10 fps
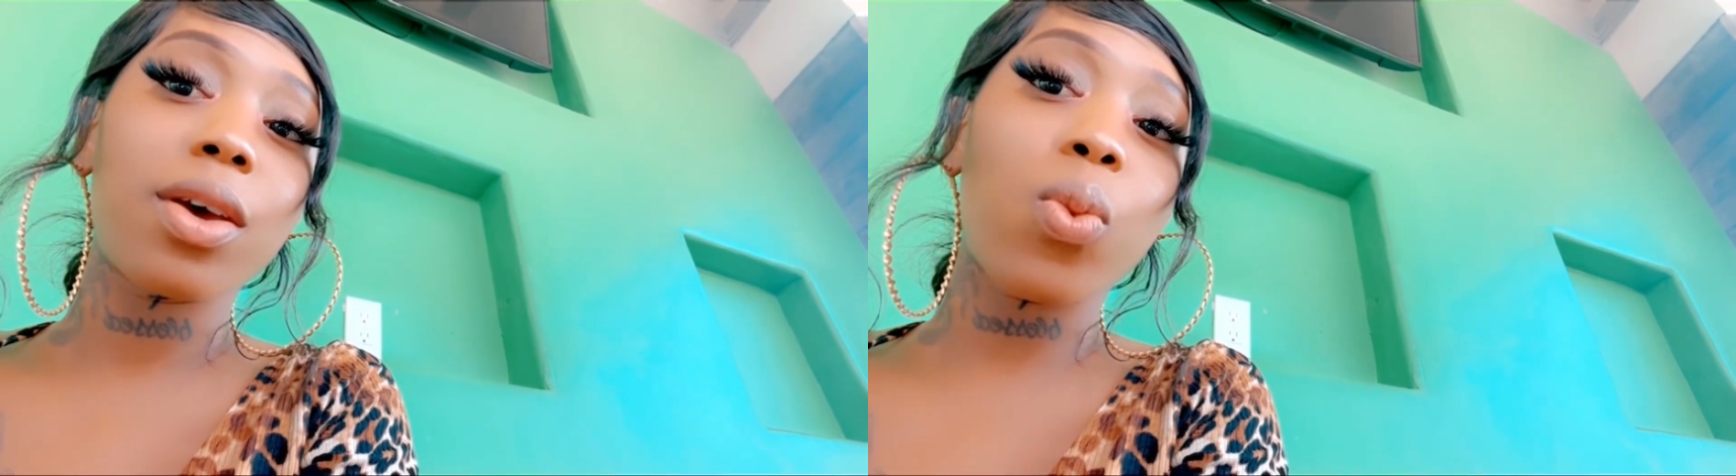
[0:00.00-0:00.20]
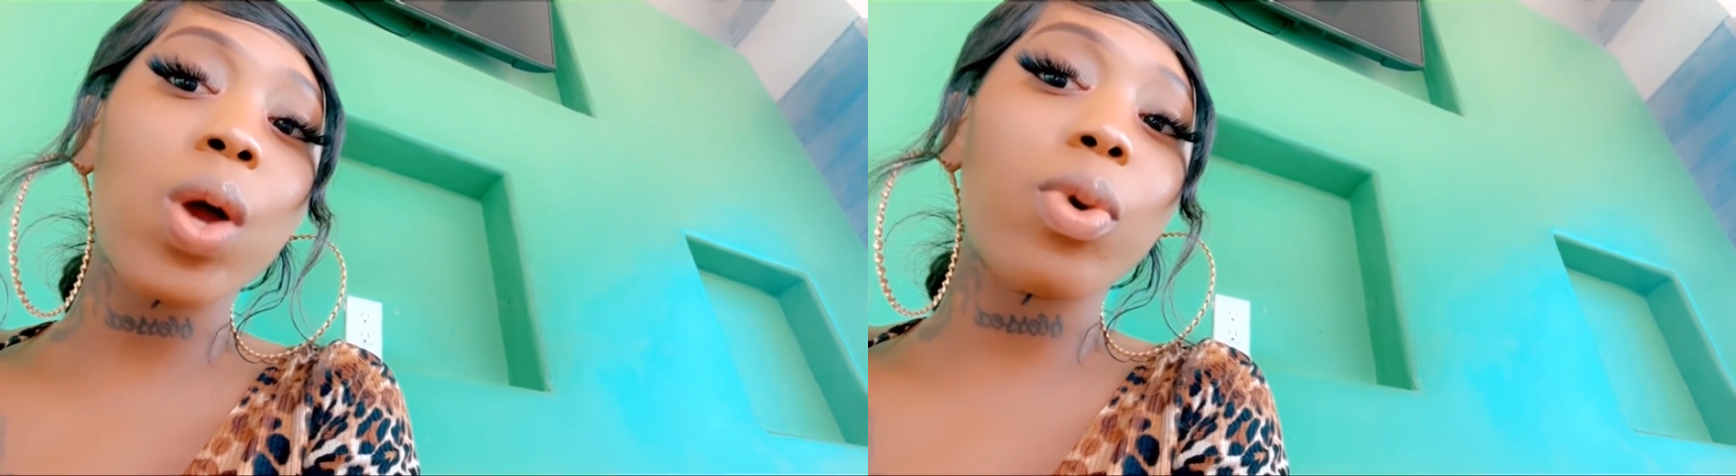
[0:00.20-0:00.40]

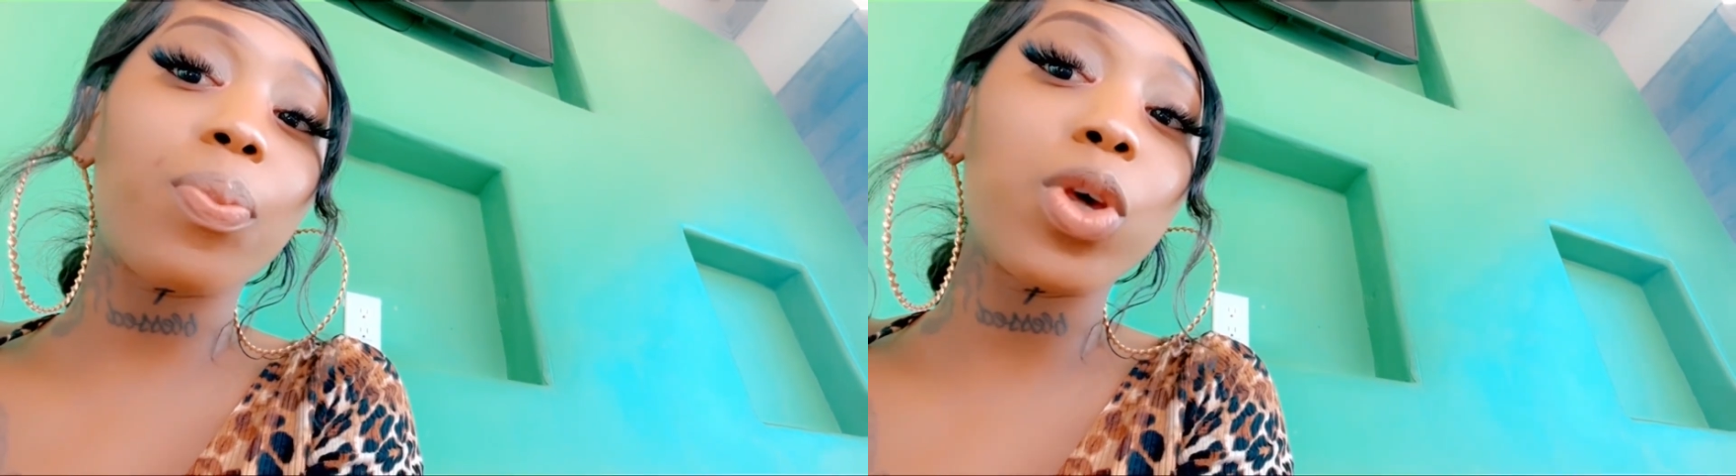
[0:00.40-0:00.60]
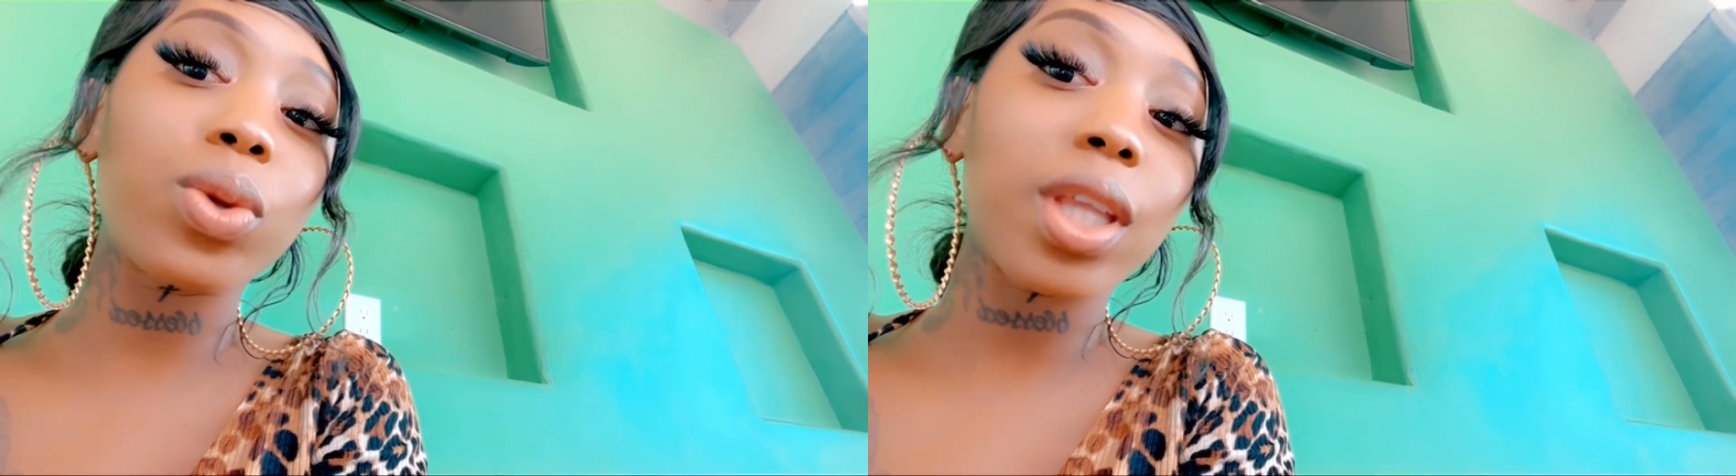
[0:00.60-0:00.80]
We
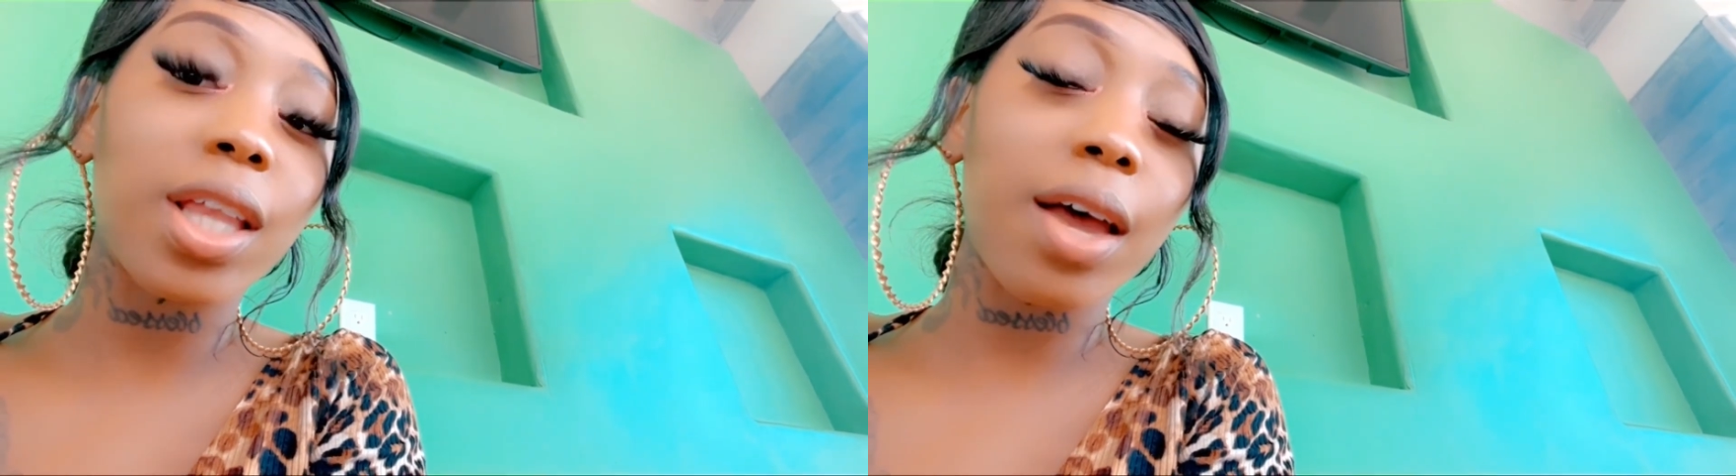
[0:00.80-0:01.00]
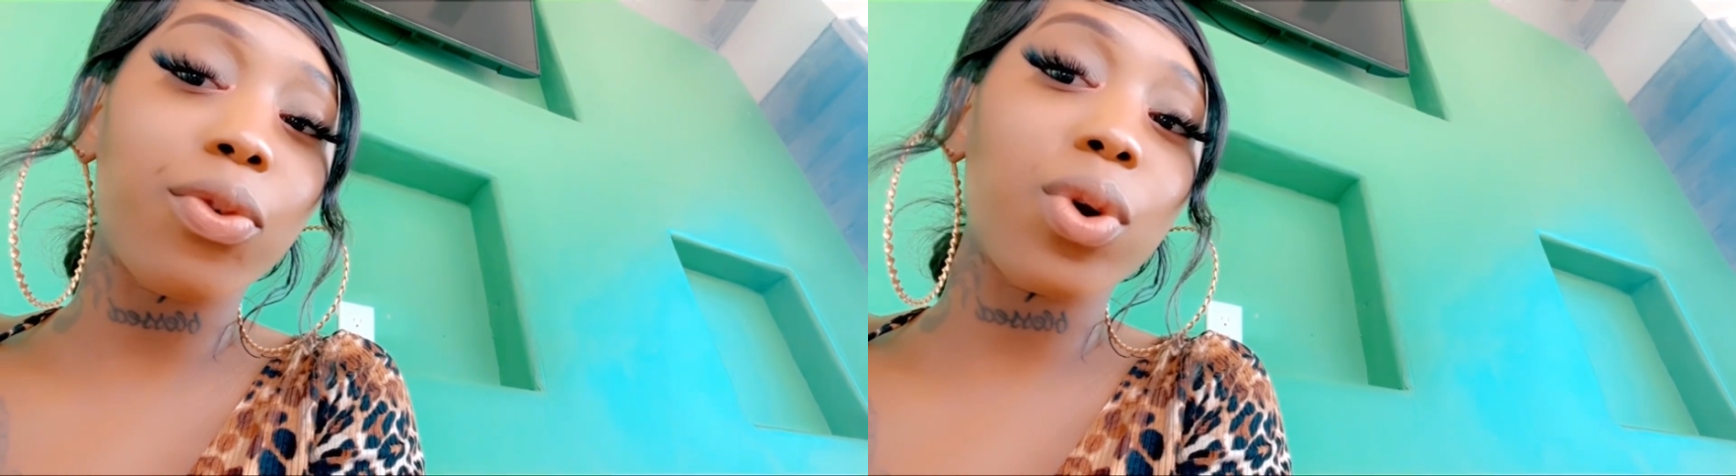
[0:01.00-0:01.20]
rebuke the
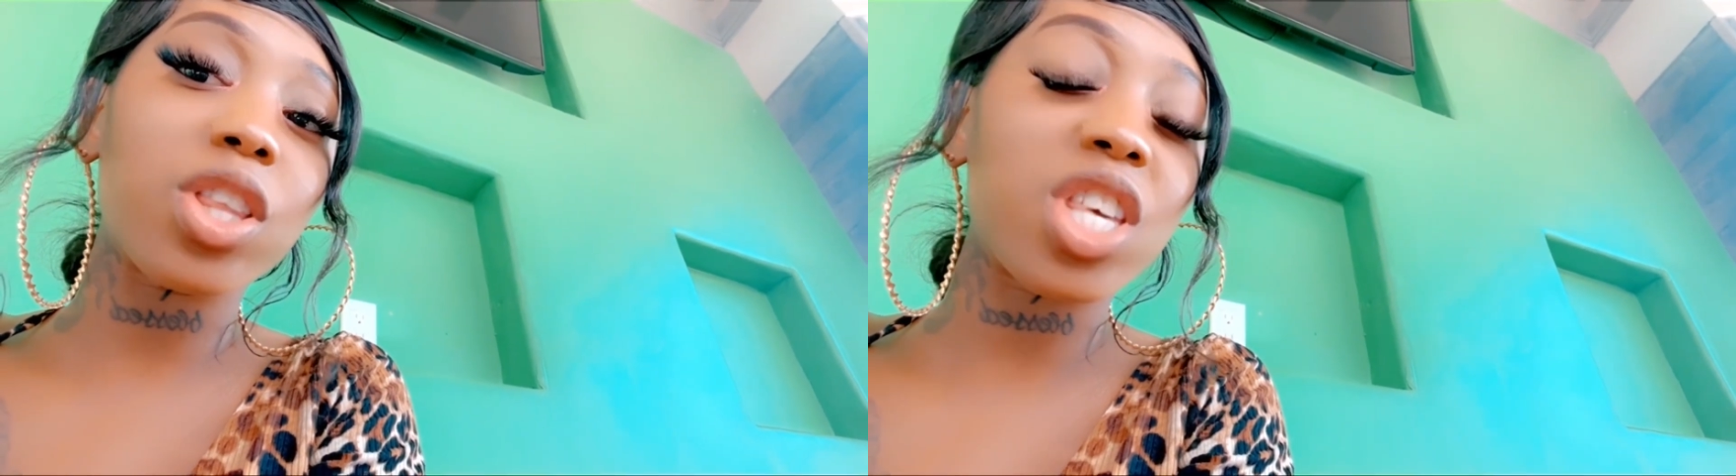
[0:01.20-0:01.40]
devil in